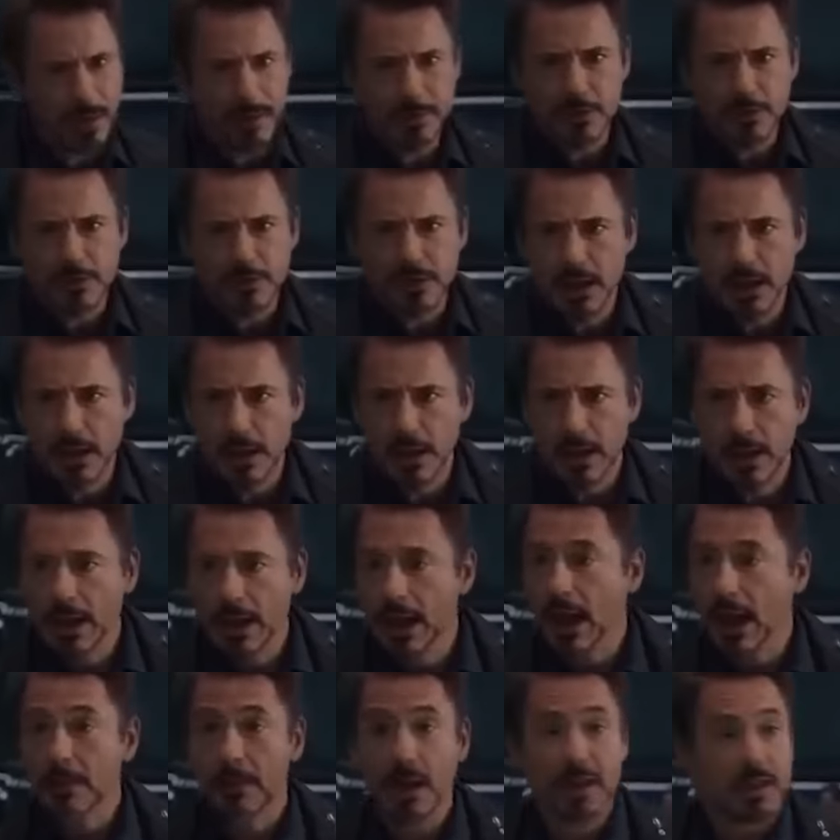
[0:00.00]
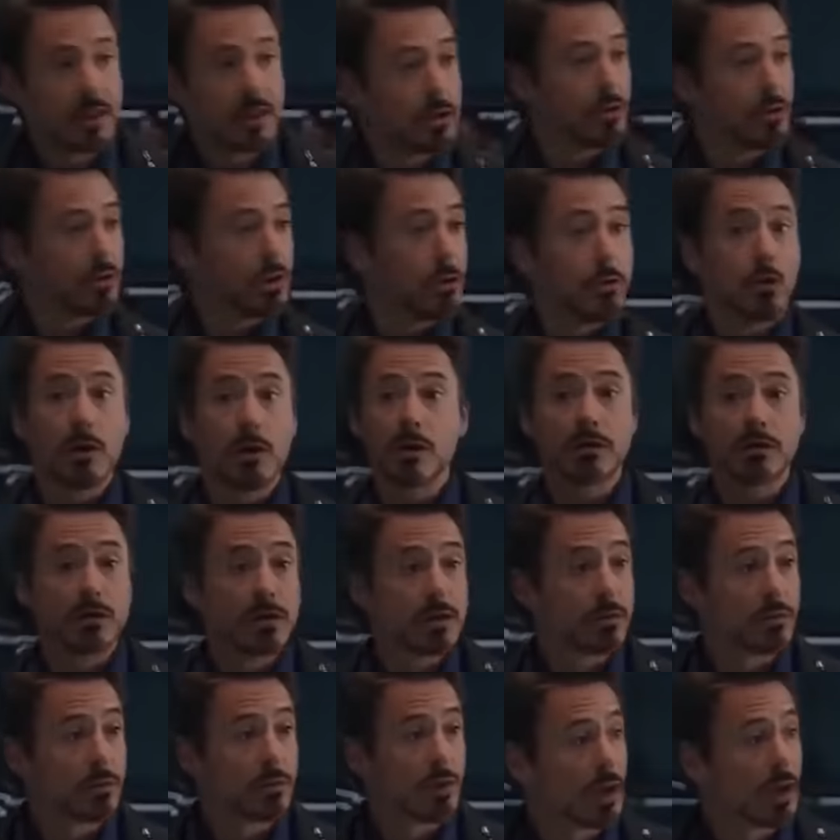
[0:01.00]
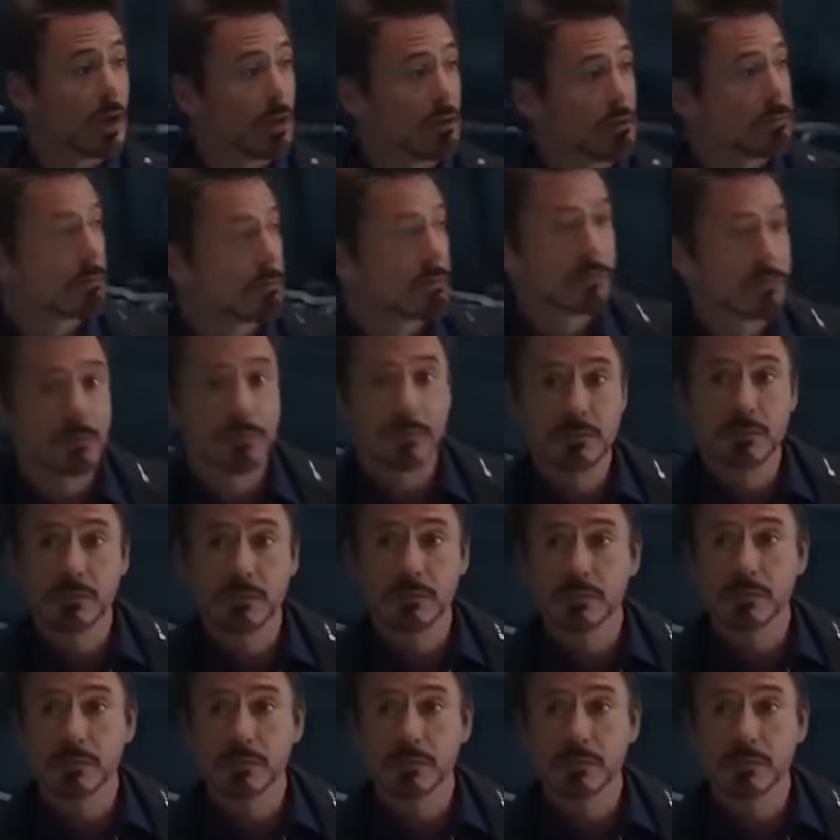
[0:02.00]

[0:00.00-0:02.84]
something she will have to realize and apologize for.